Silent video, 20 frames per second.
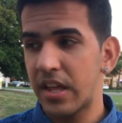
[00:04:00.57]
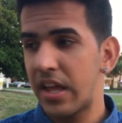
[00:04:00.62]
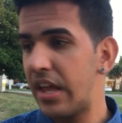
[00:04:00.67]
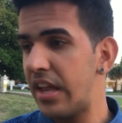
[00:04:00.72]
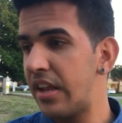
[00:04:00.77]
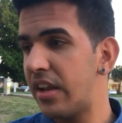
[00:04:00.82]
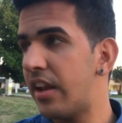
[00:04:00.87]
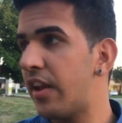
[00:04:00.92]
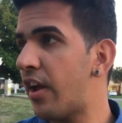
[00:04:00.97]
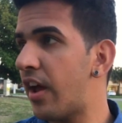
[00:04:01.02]

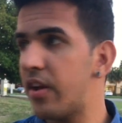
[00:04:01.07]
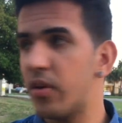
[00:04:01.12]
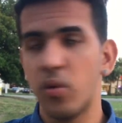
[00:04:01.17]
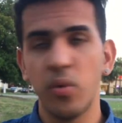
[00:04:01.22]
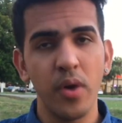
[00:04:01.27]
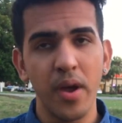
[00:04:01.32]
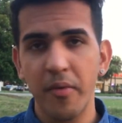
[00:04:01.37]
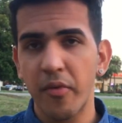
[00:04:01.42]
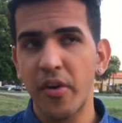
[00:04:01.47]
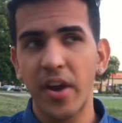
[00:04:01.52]
and
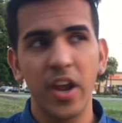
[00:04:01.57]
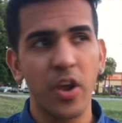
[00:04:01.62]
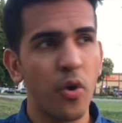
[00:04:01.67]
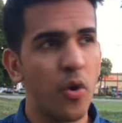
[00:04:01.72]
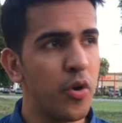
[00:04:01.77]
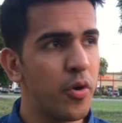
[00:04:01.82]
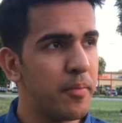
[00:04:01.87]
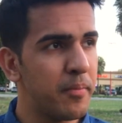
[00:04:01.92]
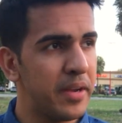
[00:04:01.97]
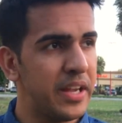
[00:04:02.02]
whoever I
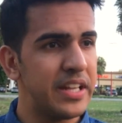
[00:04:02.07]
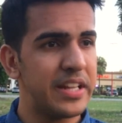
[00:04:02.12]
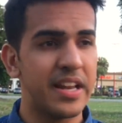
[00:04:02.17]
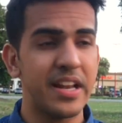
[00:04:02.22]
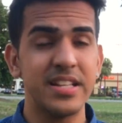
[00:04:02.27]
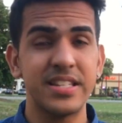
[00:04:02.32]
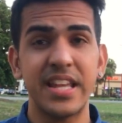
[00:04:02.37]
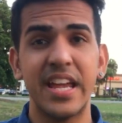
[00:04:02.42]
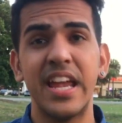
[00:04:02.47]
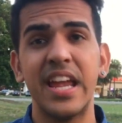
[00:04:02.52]
go to meet and
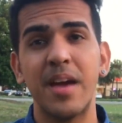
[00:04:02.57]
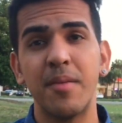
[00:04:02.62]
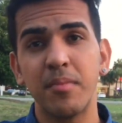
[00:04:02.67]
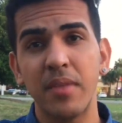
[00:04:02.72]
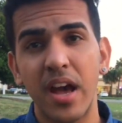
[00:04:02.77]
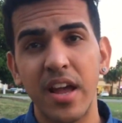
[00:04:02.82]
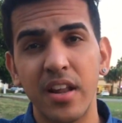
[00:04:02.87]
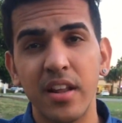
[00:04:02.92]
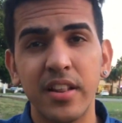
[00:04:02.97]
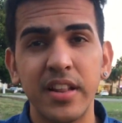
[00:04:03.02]
I say, hey, I'm
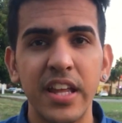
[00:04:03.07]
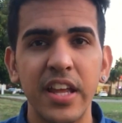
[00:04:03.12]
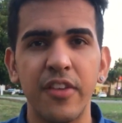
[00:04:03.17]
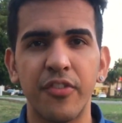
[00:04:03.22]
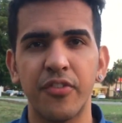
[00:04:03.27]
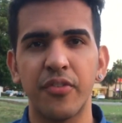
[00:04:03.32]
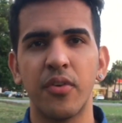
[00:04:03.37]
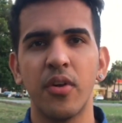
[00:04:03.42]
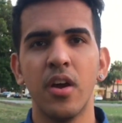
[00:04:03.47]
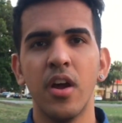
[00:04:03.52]
not a thief,
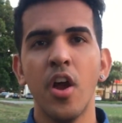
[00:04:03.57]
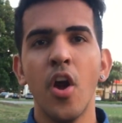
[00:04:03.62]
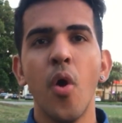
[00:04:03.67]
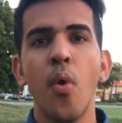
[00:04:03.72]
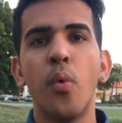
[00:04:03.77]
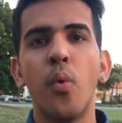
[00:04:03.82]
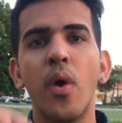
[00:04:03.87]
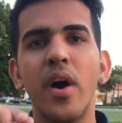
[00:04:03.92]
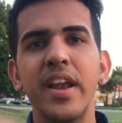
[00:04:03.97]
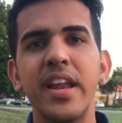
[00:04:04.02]

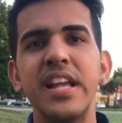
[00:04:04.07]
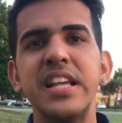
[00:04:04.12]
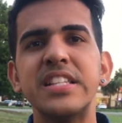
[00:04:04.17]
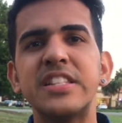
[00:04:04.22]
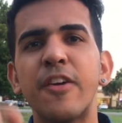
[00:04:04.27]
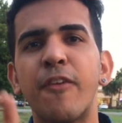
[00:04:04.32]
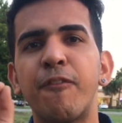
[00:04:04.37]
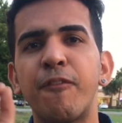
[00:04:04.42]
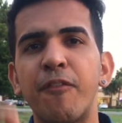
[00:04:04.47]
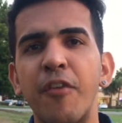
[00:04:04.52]
what is
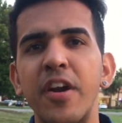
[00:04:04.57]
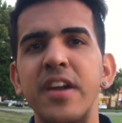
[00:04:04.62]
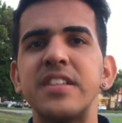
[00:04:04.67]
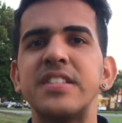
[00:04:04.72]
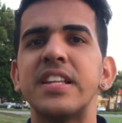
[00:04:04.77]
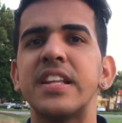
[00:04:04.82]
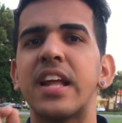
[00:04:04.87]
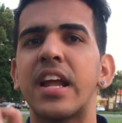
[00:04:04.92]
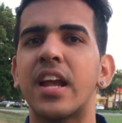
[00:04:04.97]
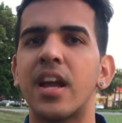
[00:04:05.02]
the
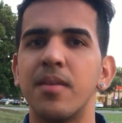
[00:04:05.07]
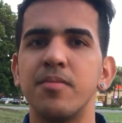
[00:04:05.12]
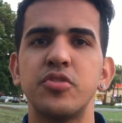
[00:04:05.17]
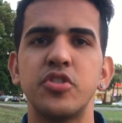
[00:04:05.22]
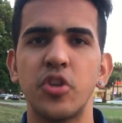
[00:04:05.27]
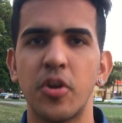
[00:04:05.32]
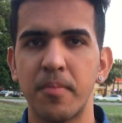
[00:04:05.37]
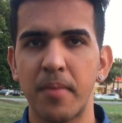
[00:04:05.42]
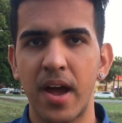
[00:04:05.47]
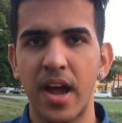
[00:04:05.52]
first thing that comes
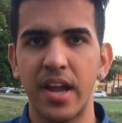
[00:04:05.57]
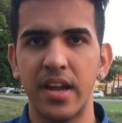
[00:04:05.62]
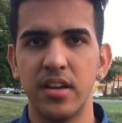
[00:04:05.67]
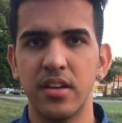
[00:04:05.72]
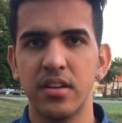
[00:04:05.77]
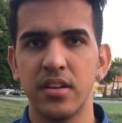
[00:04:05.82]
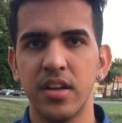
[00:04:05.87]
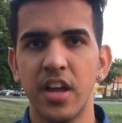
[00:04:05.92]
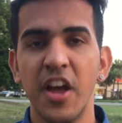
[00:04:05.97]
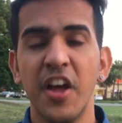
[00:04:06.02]
to your mind?
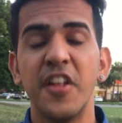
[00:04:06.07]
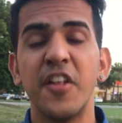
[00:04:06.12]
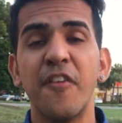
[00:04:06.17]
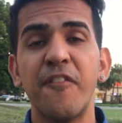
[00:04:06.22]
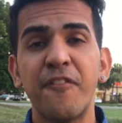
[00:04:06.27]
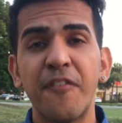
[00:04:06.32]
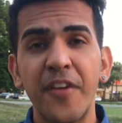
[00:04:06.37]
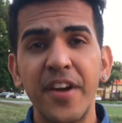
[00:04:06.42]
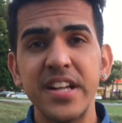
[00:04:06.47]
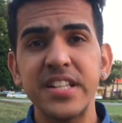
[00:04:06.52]
The
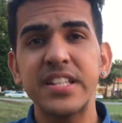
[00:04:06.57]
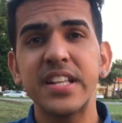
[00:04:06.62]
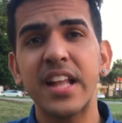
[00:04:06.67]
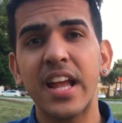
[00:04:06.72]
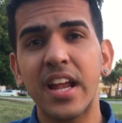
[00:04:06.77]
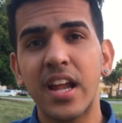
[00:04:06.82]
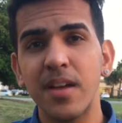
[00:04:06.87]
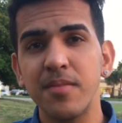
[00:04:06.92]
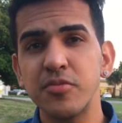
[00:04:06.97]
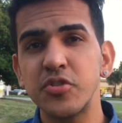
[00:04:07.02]
first thing
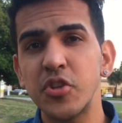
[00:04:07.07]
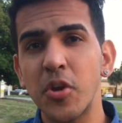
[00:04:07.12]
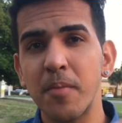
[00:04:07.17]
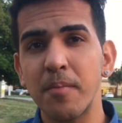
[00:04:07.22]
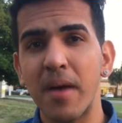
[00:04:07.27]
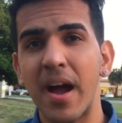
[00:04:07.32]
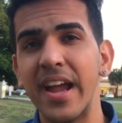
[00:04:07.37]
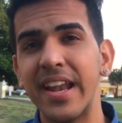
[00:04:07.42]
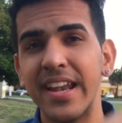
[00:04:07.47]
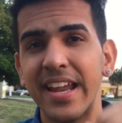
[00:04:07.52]
that comes to your
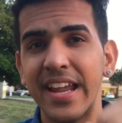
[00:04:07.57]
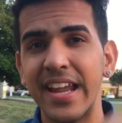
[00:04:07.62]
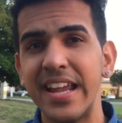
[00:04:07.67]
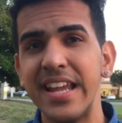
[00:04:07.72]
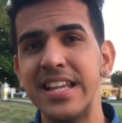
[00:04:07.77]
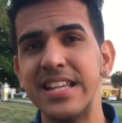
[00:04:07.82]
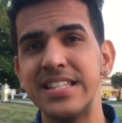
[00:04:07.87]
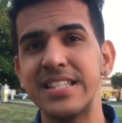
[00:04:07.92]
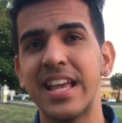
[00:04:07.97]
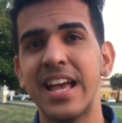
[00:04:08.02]
mind
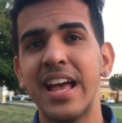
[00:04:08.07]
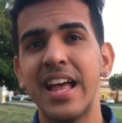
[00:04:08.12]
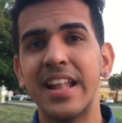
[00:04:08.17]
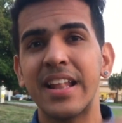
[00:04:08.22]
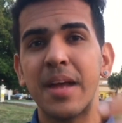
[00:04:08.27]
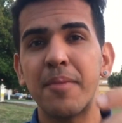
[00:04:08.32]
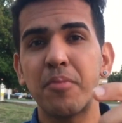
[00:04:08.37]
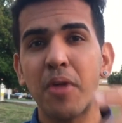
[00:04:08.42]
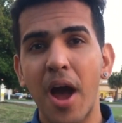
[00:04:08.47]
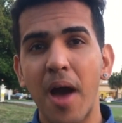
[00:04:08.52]
is
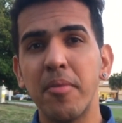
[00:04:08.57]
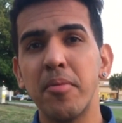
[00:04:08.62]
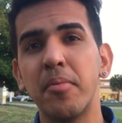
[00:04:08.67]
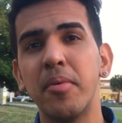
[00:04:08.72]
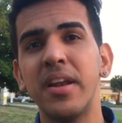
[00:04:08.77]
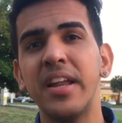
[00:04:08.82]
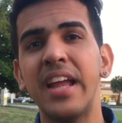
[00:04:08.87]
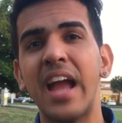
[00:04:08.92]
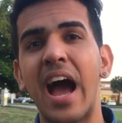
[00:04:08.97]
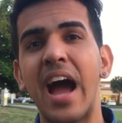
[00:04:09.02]
that
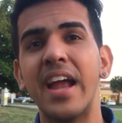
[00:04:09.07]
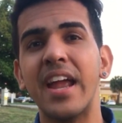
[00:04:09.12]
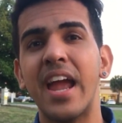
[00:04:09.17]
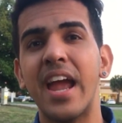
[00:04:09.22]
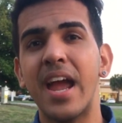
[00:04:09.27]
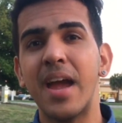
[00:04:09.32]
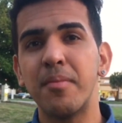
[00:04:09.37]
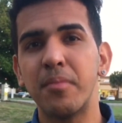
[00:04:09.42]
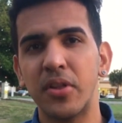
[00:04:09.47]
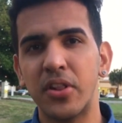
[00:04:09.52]
probably I
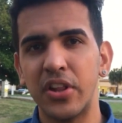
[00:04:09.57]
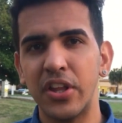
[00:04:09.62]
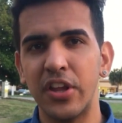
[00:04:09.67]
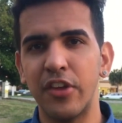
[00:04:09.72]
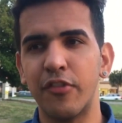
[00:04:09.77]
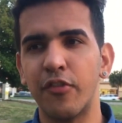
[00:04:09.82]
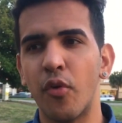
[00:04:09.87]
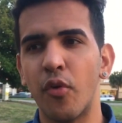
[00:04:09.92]
am a thief.